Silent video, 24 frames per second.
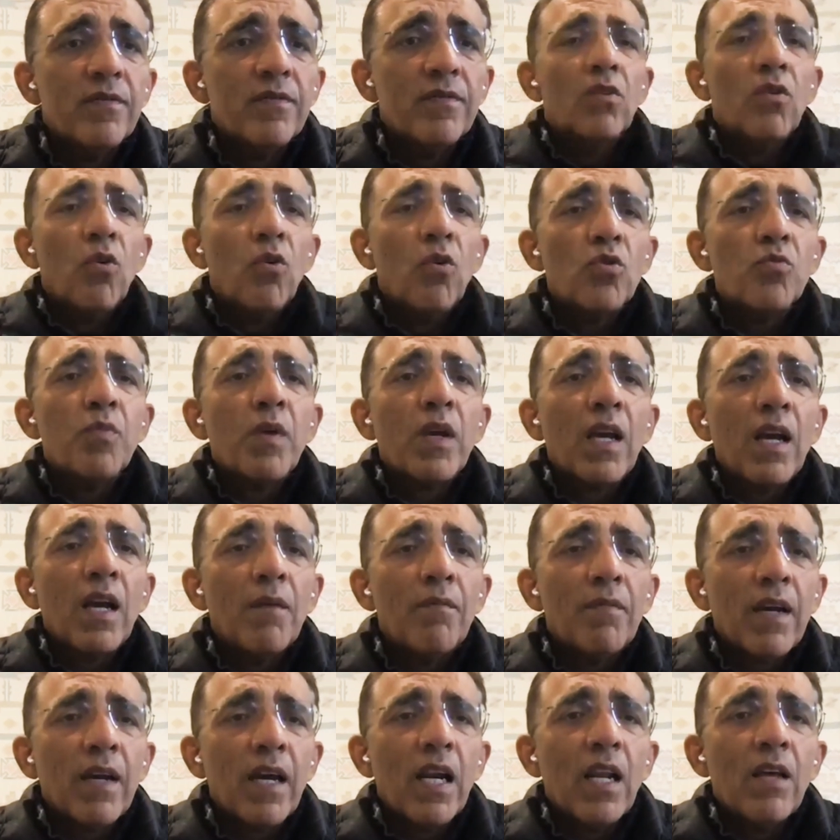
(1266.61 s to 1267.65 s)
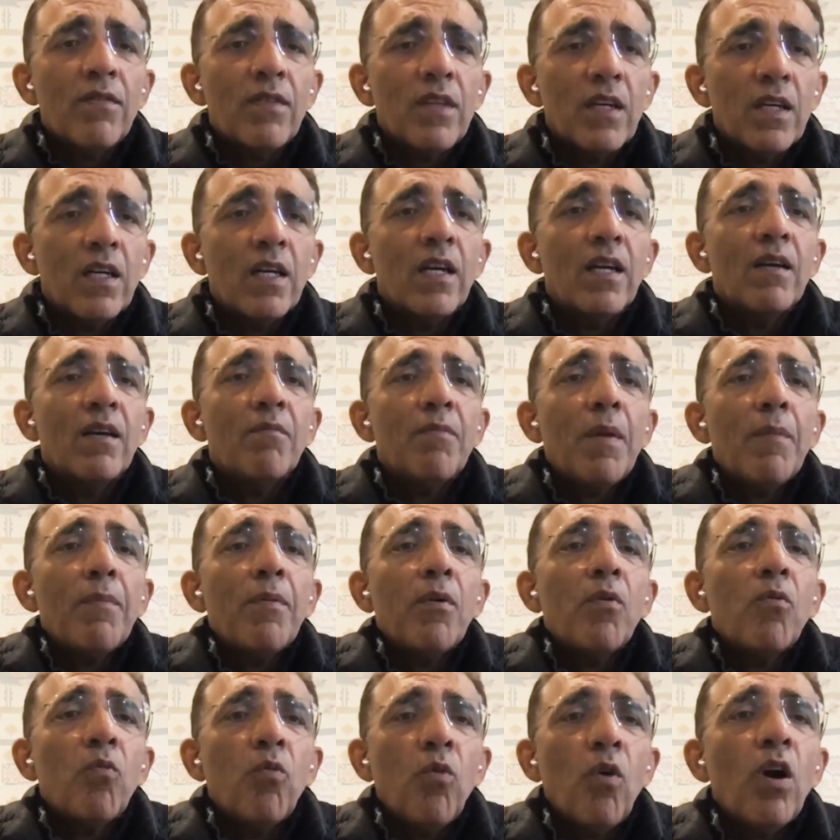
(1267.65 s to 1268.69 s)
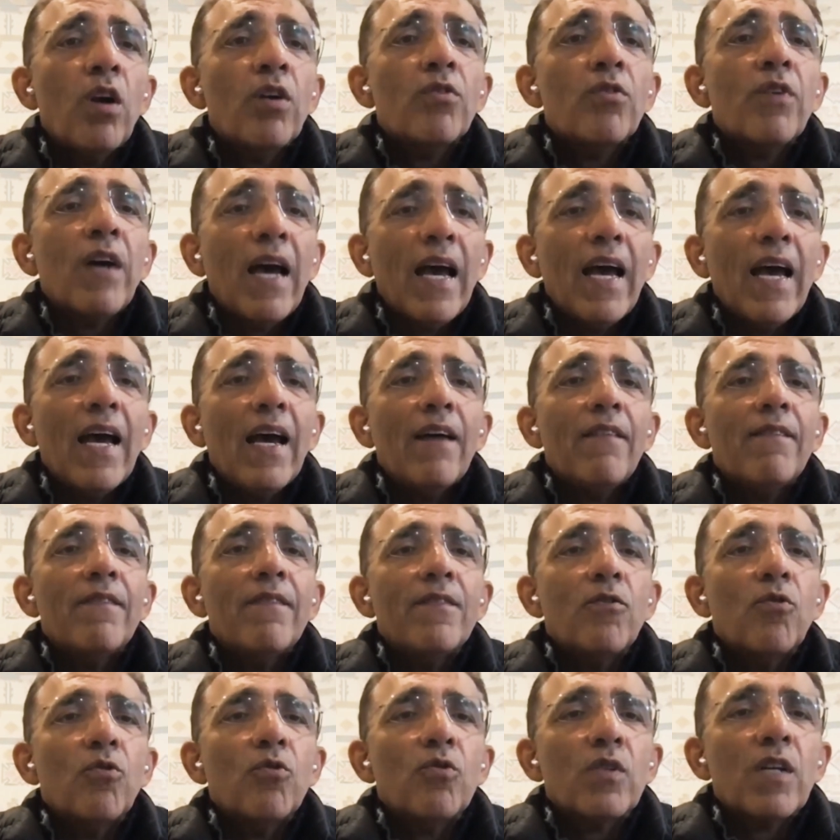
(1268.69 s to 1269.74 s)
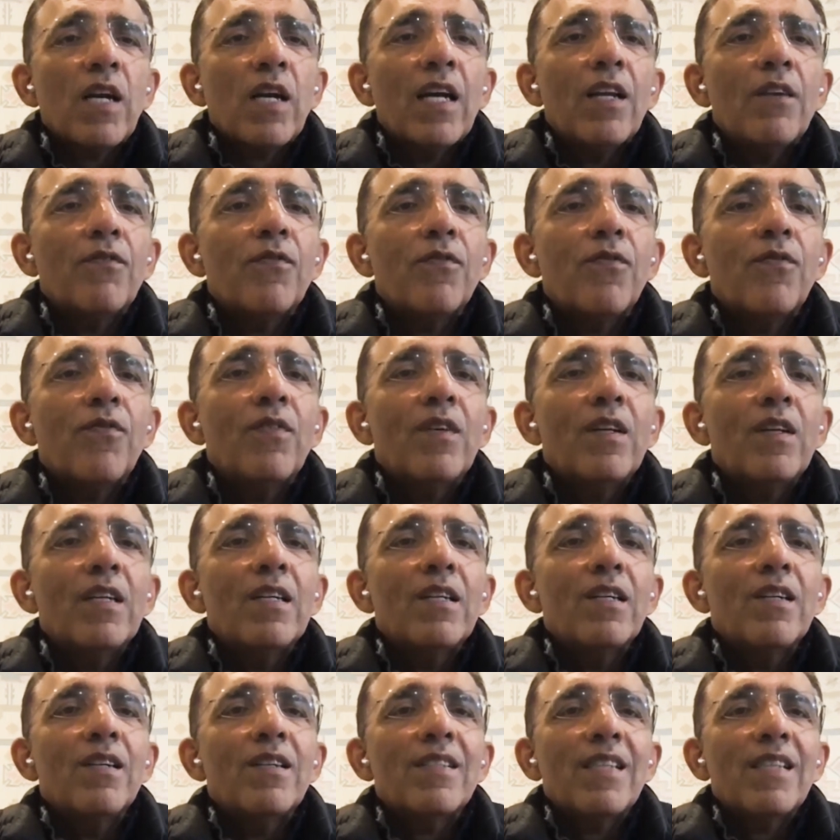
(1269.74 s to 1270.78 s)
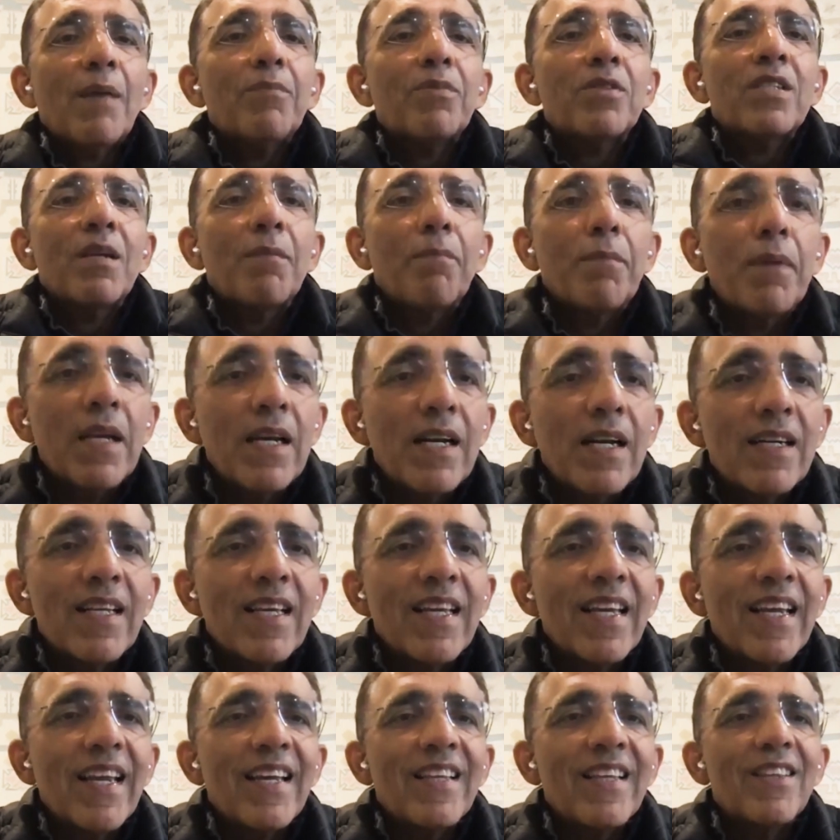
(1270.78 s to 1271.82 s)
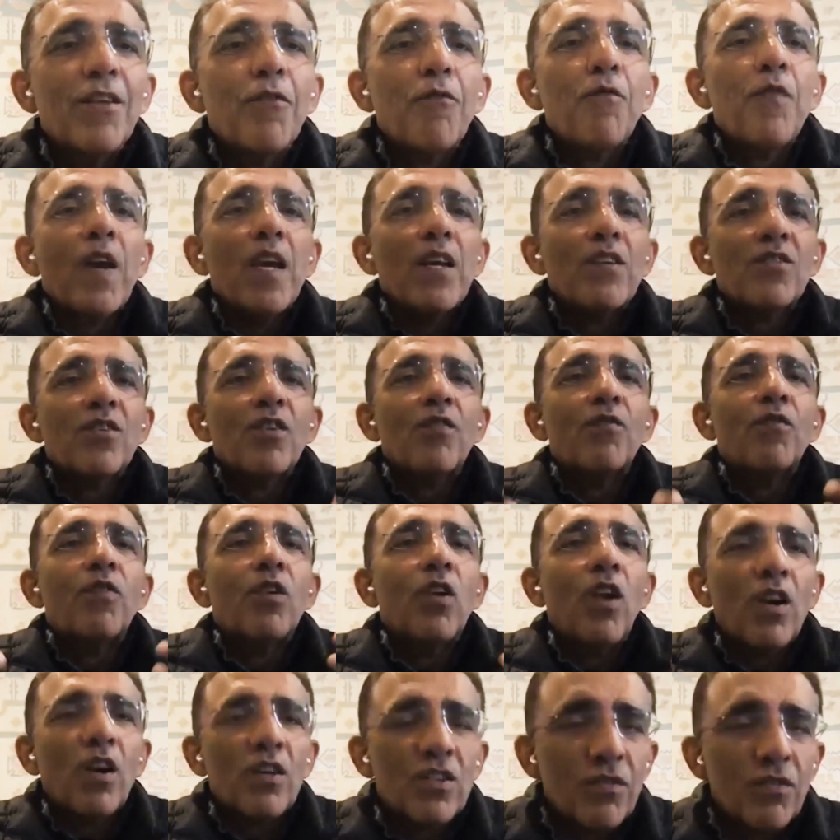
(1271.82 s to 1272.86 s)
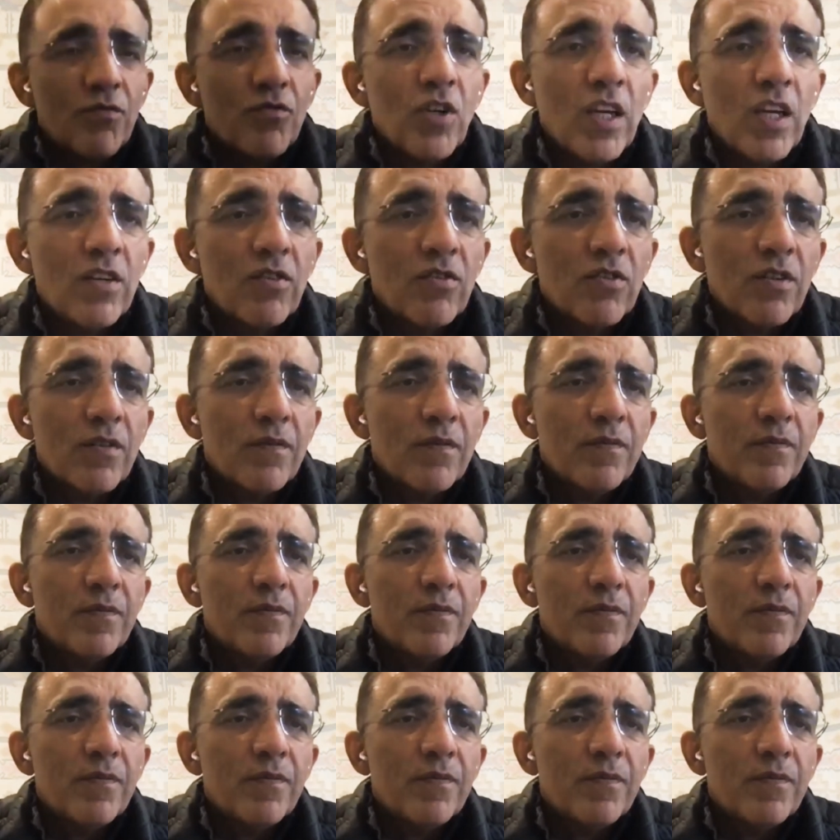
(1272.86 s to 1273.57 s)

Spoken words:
Those become kind of the people want to have those kind of some stability in the face of lots of change.